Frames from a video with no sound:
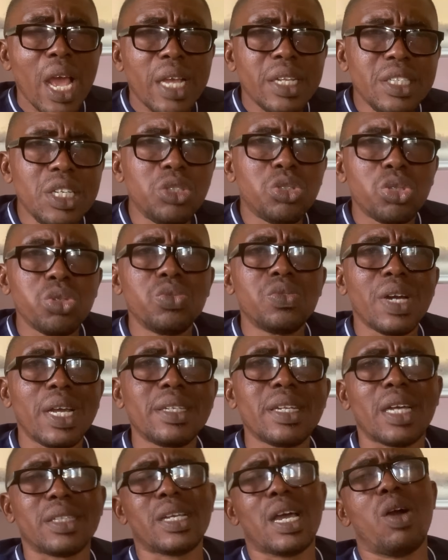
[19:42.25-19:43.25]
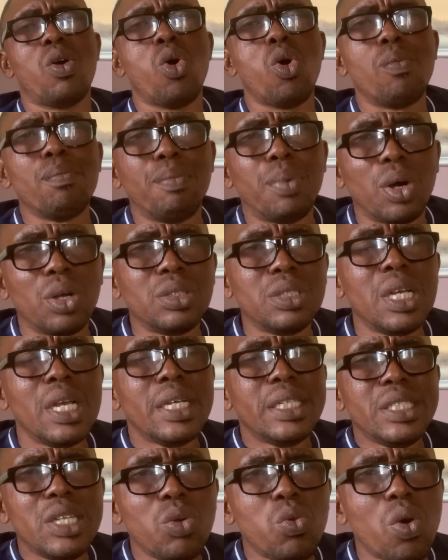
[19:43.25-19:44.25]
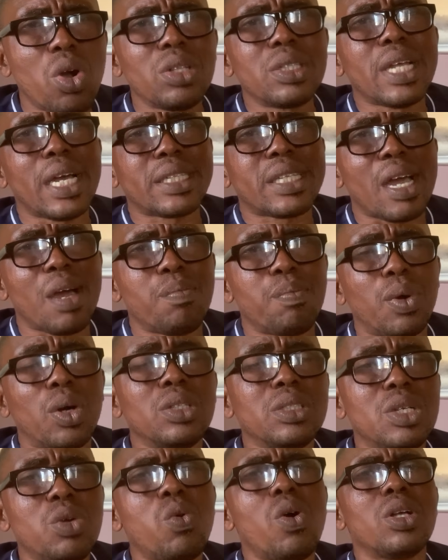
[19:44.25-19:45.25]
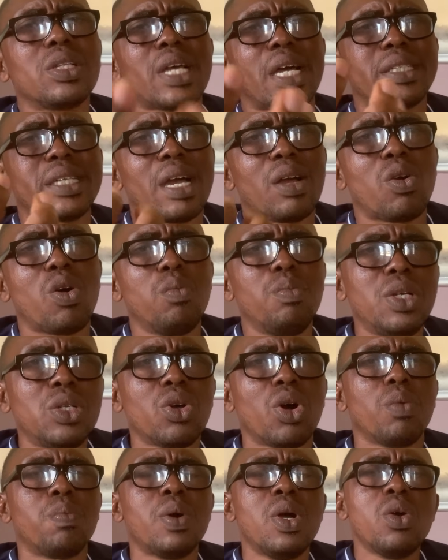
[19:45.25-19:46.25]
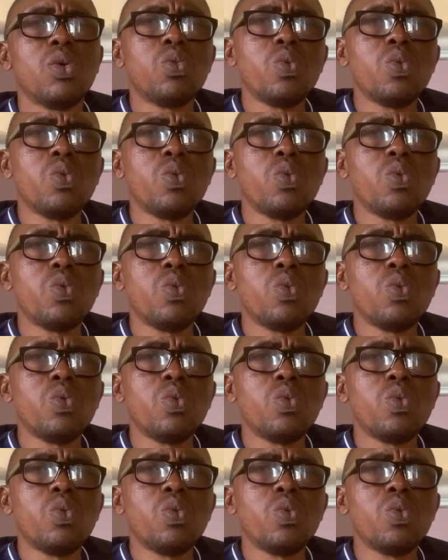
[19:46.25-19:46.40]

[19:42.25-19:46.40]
the children that are unborn, the one that are born, the one that are coming up.